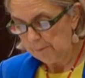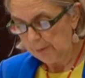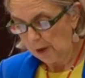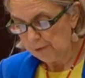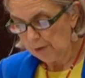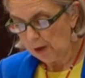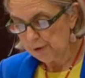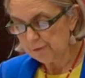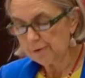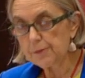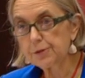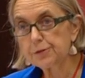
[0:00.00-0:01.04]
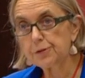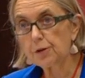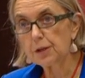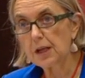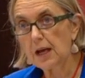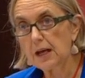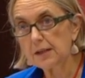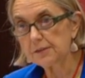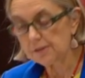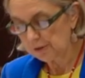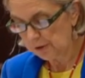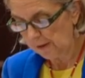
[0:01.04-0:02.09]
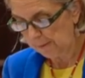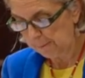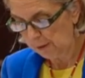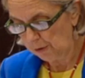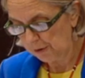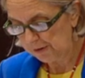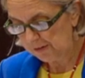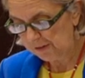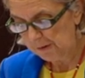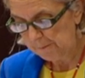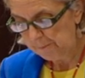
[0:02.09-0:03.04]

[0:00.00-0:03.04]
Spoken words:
by road from the stockyards to the ports.